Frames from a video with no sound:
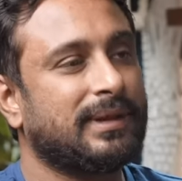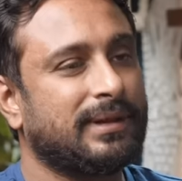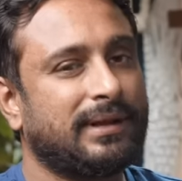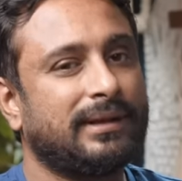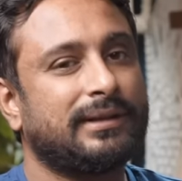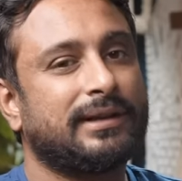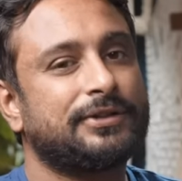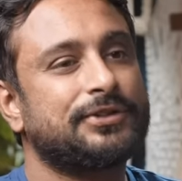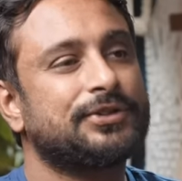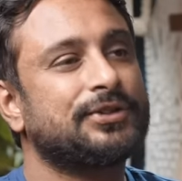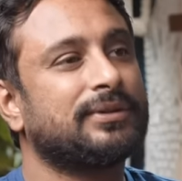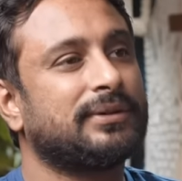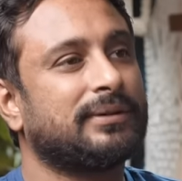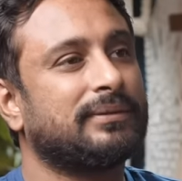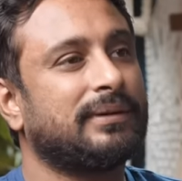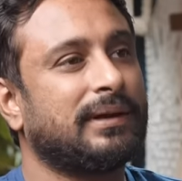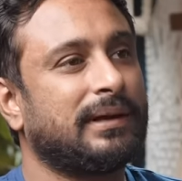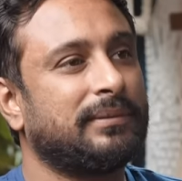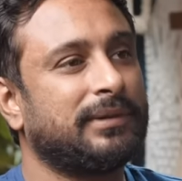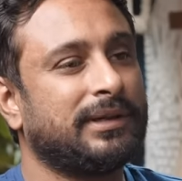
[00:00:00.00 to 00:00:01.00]
Yeah, that
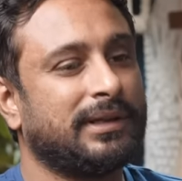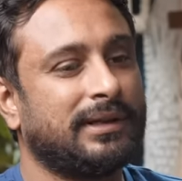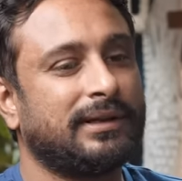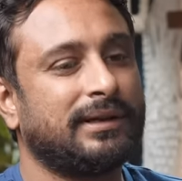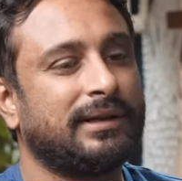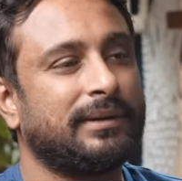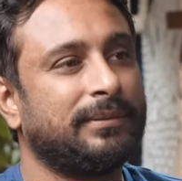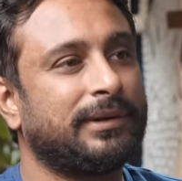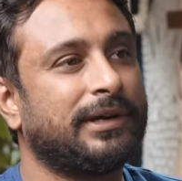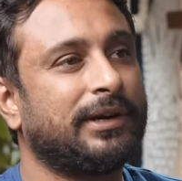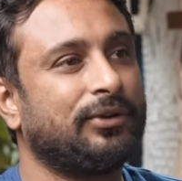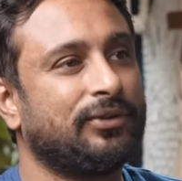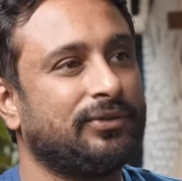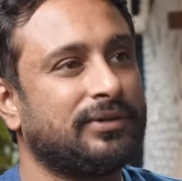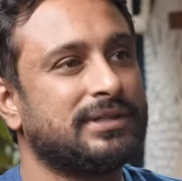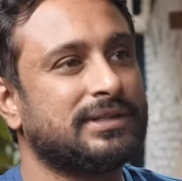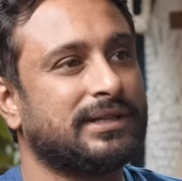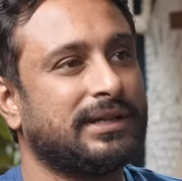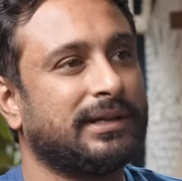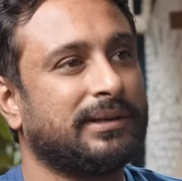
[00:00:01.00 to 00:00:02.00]
should. I mean, in a limited
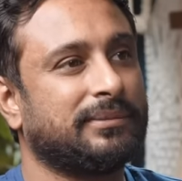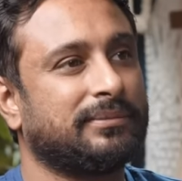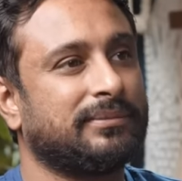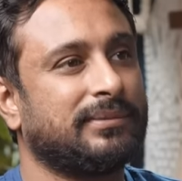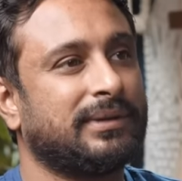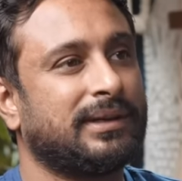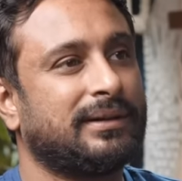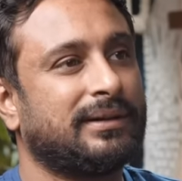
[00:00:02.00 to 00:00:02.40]
overs game,